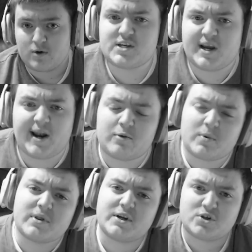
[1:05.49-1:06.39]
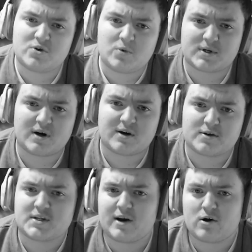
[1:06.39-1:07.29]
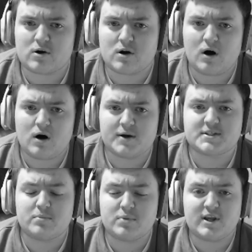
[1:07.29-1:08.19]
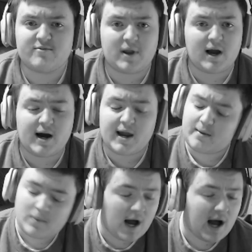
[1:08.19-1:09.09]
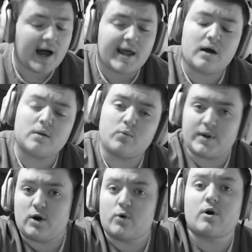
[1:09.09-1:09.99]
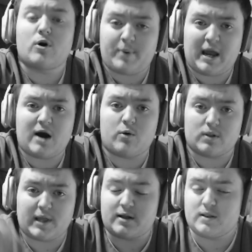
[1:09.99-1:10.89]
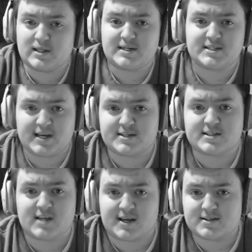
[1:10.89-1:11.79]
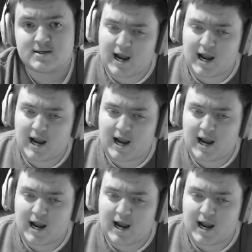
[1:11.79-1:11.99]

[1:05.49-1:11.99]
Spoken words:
See, and I really do want to understand her cause, and believe me, I, you know, girl power, like Lily Singh says.